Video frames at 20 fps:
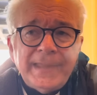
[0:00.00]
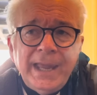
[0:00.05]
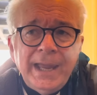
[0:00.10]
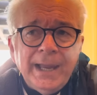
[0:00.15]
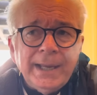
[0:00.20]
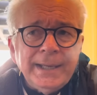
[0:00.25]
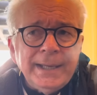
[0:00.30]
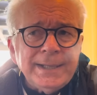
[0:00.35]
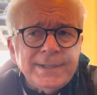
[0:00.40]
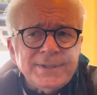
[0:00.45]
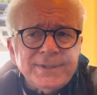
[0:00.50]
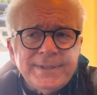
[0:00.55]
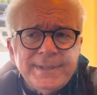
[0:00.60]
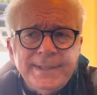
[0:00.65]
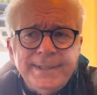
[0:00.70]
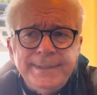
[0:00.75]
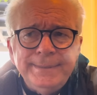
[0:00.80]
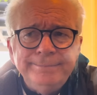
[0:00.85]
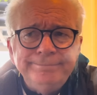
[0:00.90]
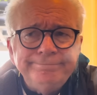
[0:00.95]
I guess
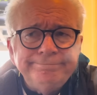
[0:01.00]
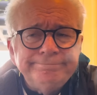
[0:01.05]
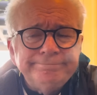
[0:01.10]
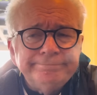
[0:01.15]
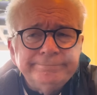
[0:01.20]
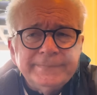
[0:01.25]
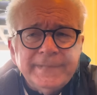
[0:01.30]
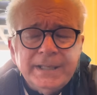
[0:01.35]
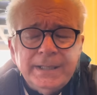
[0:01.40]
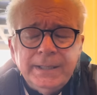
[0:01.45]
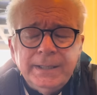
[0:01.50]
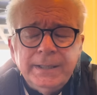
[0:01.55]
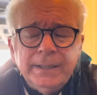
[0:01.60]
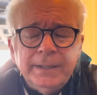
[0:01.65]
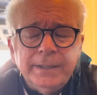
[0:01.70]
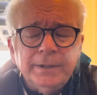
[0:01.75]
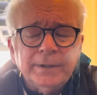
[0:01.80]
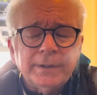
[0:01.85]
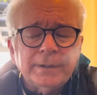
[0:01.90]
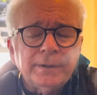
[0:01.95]
the
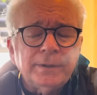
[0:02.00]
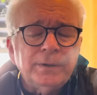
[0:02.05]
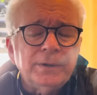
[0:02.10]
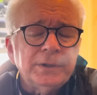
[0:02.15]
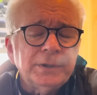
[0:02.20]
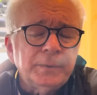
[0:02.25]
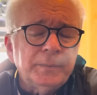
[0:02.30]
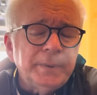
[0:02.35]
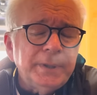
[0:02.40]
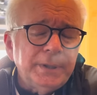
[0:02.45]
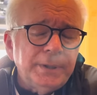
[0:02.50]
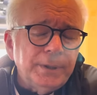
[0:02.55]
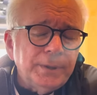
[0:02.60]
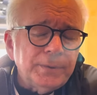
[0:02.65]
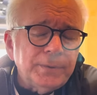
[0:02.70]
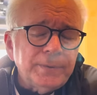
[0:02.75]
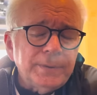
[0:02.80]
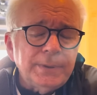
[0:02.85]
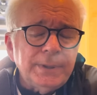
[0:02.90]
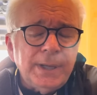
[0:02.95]
longer we go
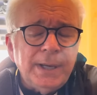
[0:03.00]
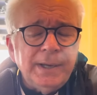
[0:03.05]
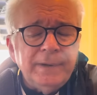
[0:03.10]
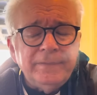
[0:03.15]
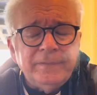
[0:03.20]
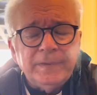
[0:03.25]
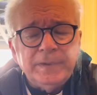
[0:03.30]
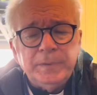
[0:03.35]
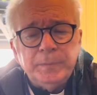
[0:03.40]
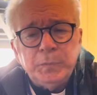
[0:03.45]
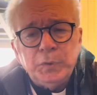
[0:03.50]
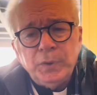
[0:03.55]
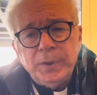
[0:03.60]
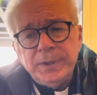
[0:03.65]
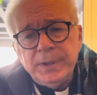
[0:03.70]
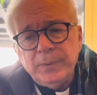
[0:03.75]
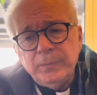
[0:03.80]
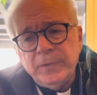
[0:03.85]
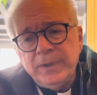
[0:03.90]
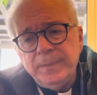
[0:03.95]
through life and the more
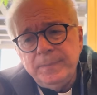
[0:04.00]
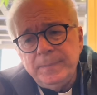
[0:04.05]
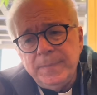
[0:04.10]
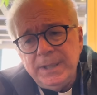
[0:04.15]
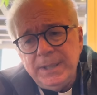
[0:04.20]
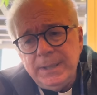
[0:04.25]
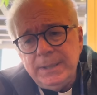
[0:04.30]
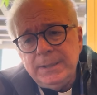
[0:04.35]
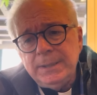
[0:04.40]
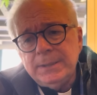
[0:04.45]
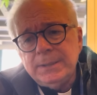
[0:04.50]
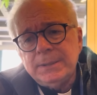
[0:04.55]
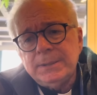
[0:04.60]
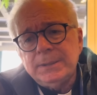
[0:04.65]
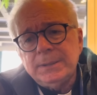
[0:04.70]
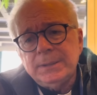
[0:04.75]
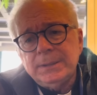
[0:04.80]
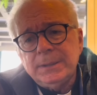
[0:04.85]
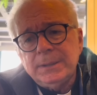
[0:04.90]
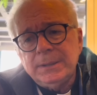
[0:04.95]
that we meet
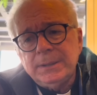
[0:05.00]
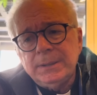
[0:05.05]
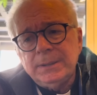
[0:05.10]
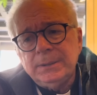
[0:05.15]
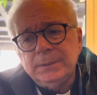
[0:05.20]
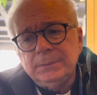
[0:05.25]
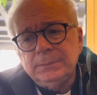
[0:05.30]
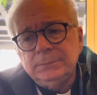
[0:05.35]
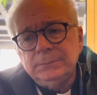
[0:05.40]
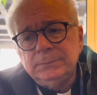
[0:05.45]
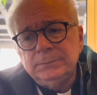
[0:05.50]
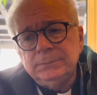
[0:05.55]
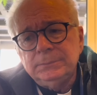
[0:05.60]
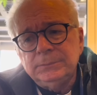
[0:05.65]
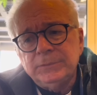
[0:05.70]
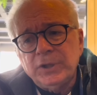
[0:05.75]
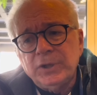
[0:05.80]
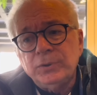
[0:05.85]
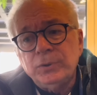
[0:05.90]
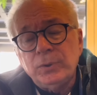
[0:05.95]

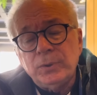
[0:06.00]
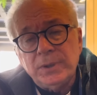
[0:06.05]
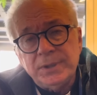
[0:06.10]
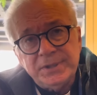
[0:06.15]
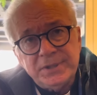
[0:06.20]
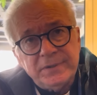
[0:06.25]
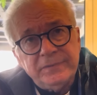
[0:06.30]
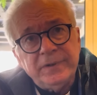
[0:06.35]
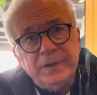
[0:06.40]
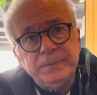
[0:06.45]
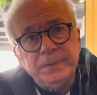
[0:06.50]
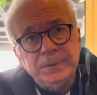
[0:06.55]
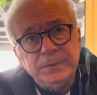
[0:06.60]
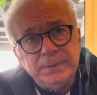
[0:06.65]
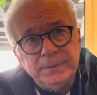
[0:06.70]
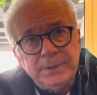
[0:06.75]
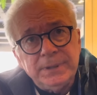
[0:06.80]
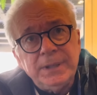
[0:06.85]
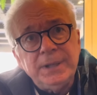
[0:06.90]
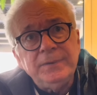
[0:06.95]
the loss of our
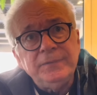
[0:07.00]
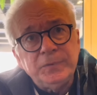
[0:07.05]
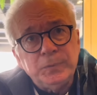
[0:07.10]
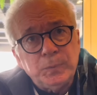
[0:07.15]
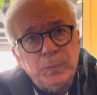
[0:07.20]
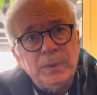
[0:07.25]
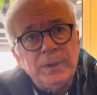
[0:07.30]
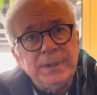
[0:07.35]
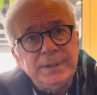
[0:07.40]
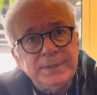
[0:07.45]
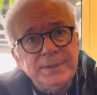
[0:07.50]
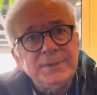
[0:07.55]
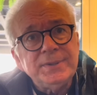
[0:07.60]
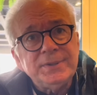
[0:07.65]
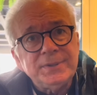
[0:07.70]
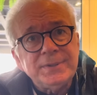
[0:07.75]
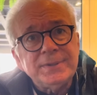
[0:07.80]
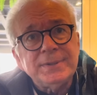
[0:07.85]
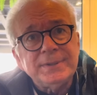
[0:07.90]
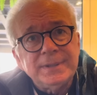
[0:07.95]
own loved
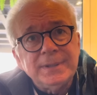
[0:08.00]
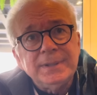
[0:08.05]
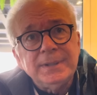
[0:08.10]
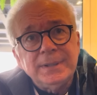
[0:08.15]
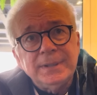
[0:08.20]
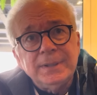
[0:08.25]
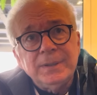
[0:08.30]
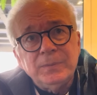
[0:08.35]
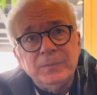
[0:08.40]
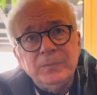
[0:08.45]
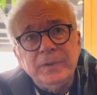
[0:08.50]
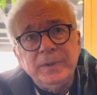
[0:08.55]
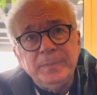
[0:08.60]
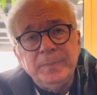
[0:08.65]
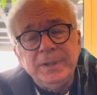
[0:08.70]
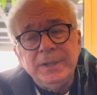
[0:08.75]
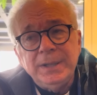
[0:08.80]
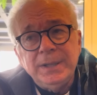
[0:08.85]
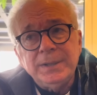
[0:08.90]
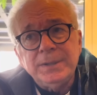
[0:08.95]
ones, mm-hmm. we
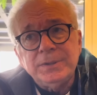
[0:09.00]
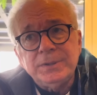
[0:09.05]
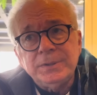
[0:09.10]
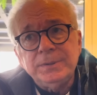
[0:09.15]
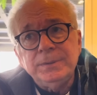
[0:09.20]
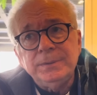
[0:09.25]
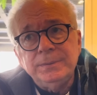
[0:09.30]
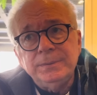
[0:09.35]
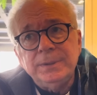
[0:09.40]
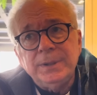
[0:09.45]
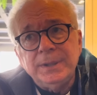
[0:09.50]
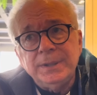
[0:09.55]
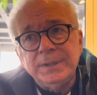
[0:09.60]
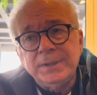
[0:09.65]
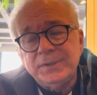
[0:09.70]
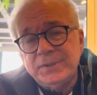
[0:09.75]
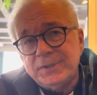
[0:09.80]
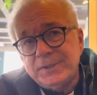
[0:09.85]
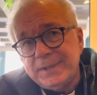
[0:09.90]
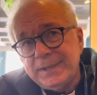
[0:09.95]
begin to
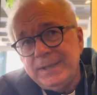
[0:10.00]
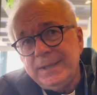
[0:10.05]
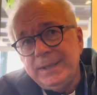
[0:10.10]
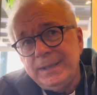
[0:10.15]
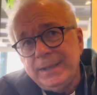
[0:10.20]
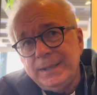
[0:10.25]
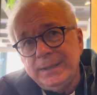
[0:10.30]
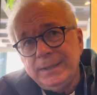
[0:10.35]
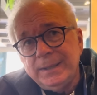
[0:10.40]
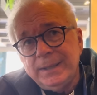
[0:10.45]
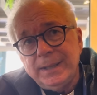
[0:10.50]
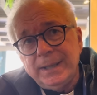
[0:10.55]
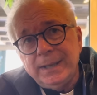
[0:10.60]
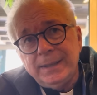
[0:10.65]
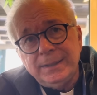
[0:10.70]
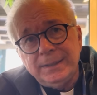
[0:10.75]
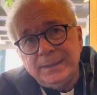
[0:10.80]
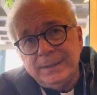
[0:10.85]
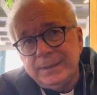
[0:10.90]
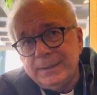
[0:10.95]
understand
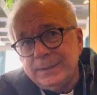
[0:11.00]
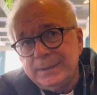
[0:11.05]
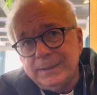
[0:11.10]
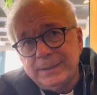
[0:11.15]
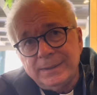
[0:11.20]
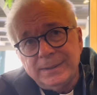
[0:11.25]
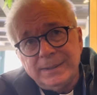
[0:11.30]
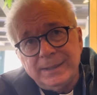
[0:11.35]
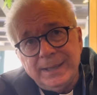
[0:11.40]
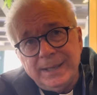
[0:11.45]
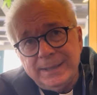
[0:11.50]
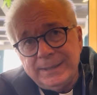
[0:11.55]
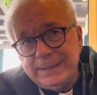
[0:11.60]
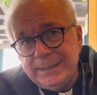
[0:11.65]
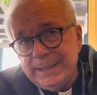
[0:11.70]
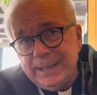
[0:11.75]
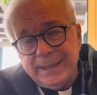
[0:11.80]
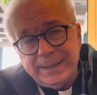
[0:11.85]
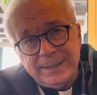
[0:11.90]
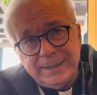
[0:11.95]
that
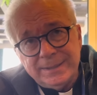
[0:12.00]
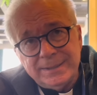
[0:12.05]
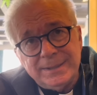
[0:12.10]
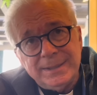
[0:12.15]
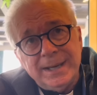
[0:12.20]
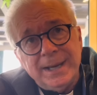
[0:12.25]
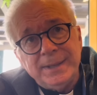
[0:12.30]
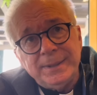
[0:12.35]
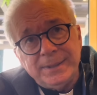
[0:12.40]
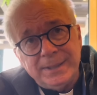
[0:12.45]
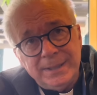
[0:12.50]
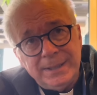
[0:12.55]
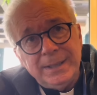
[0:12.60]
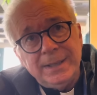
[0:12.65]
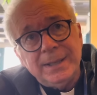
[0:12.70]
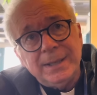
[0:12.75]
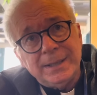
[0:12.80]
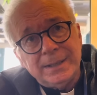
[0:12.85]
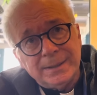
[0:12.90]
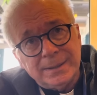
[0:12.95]
death is not the
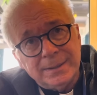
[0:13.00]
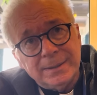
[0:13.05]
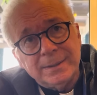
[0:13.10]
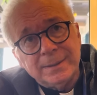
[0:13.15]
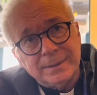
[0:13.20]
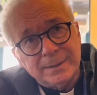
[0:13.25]
end.